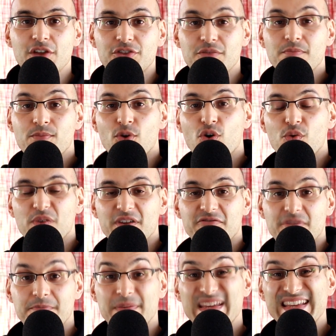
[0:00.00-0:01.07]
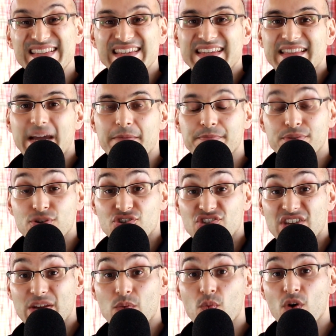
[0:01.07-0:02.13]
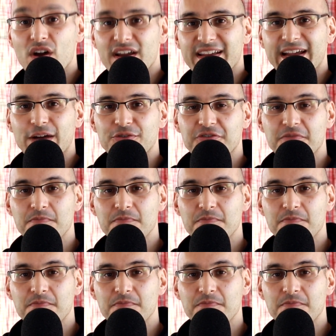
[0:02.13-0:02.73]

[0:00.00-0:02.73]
the more we're repeating that pushing workout,